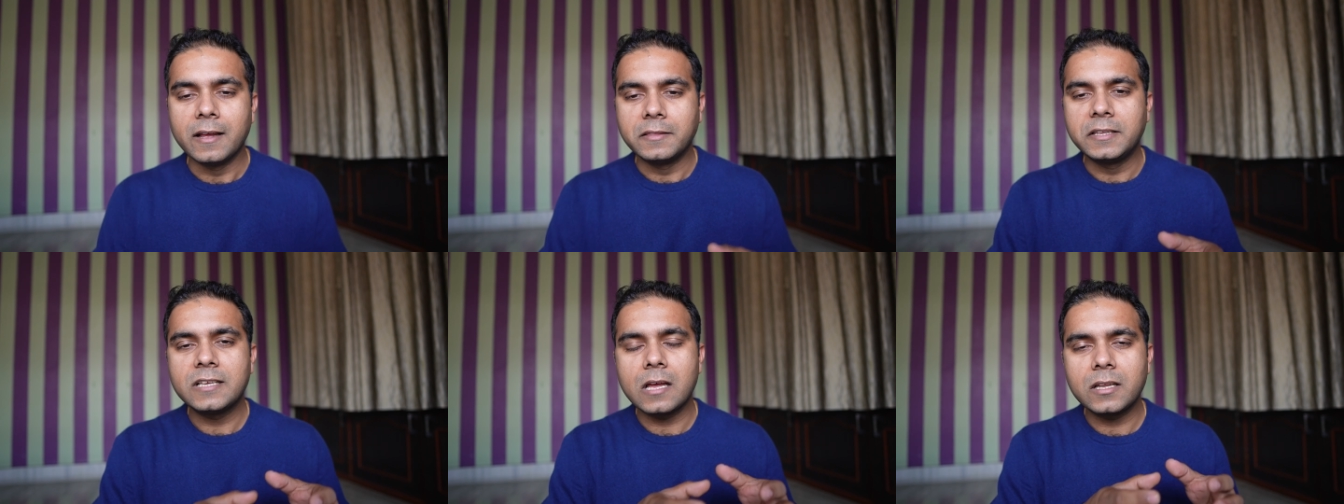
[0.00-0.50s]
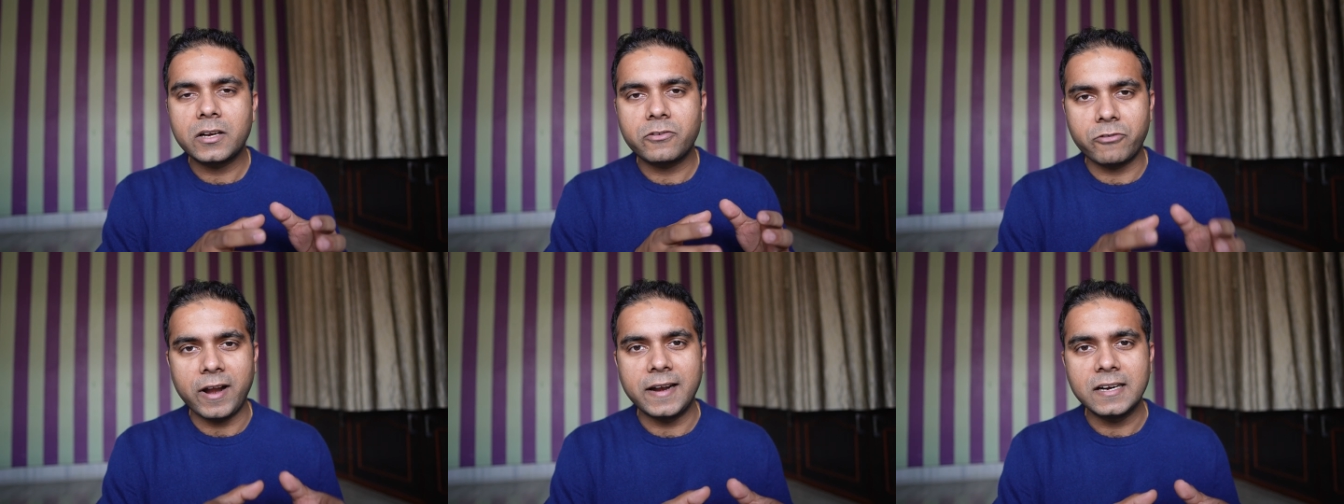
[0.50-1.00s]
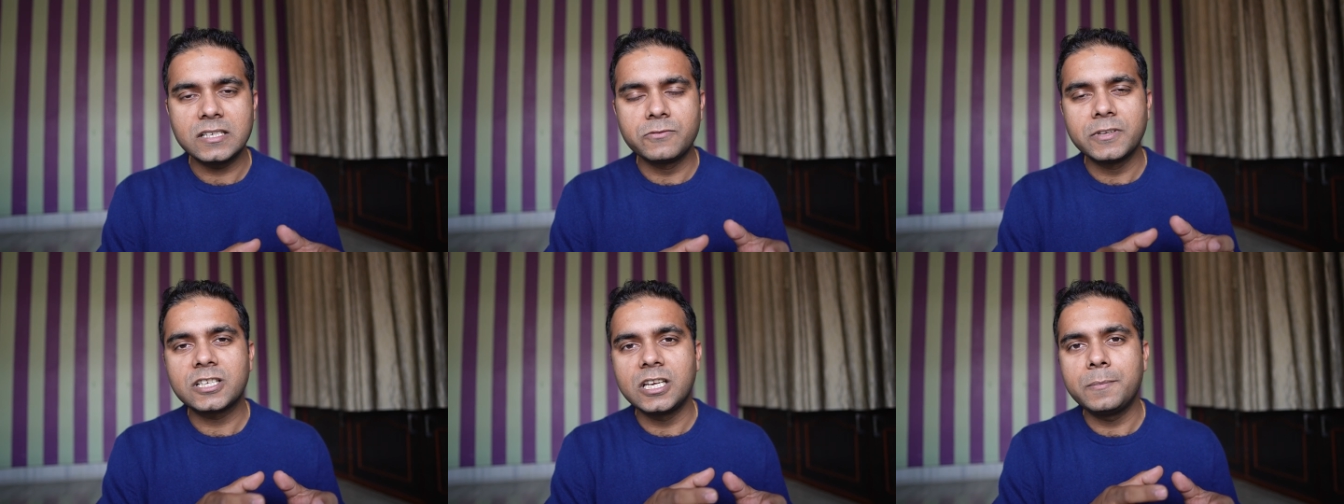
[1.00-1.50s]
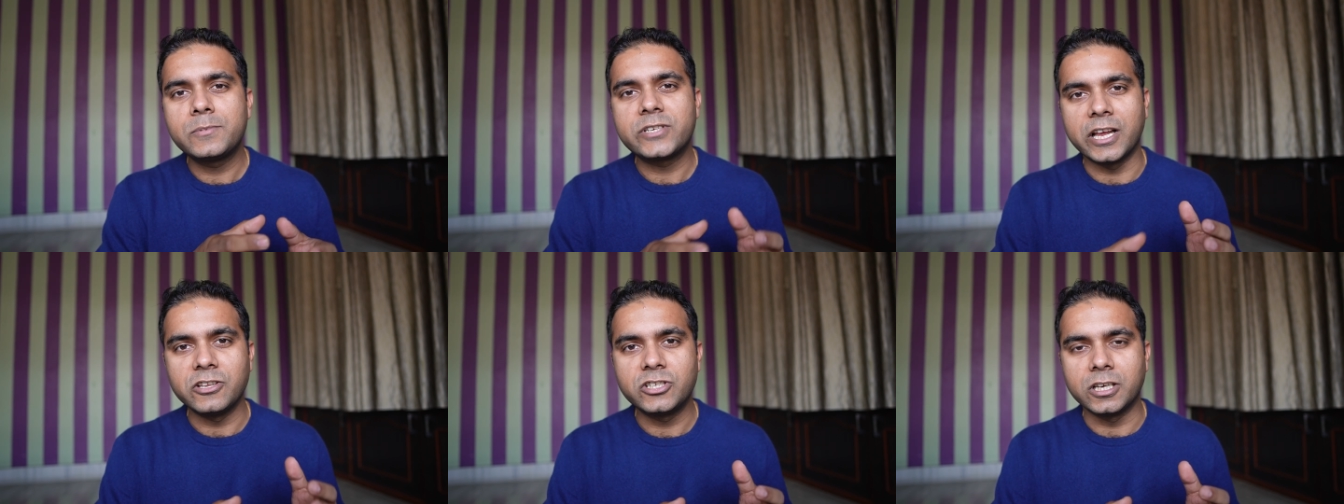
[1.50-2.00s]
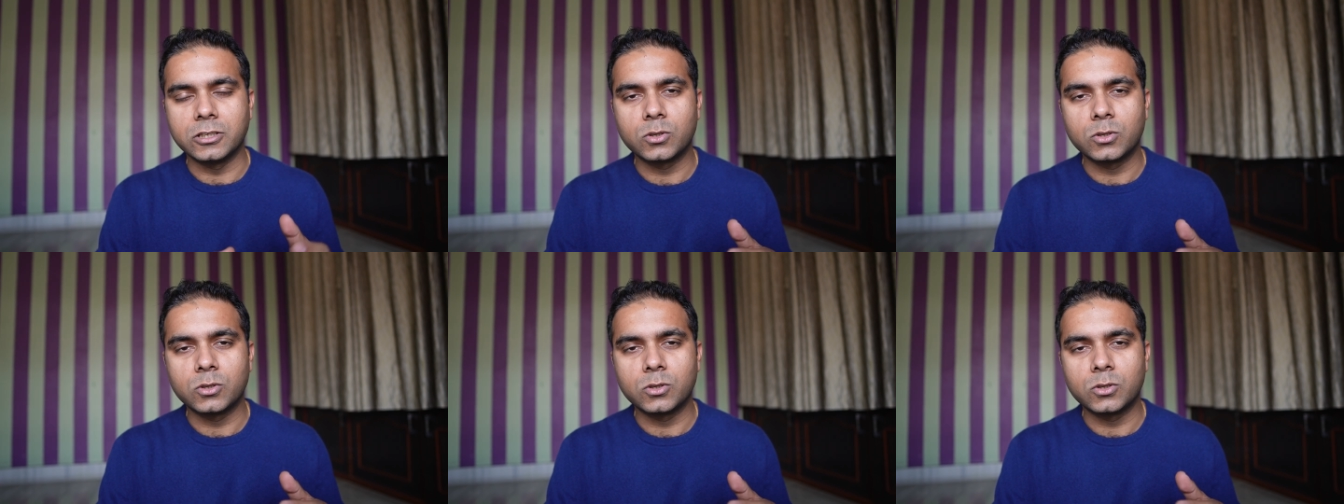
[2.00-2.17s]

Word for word: These are the trends which keep changing.